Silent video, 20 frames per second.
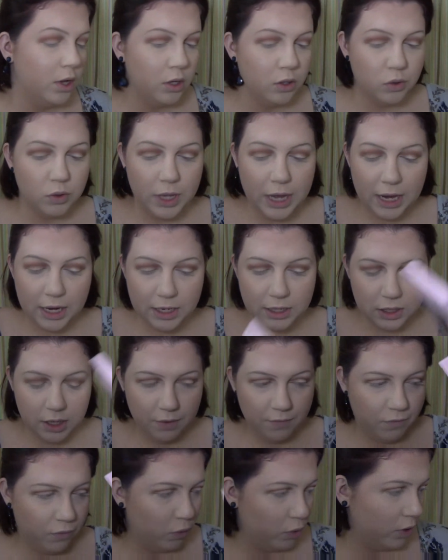So that is
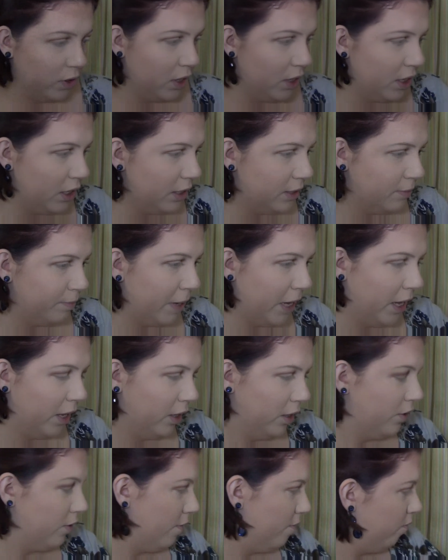it for the Needs
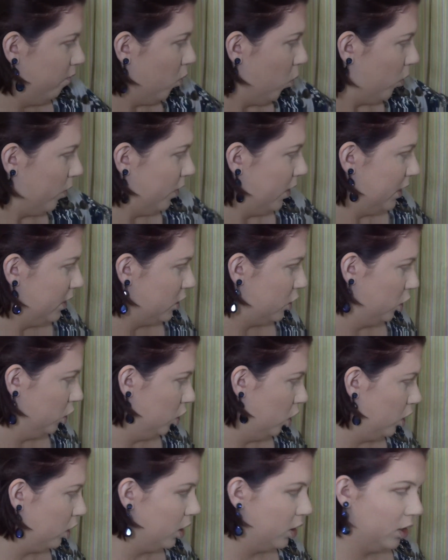palette for this
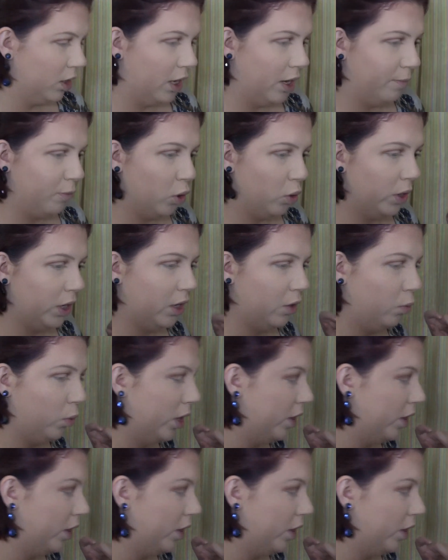look. Then I'm going in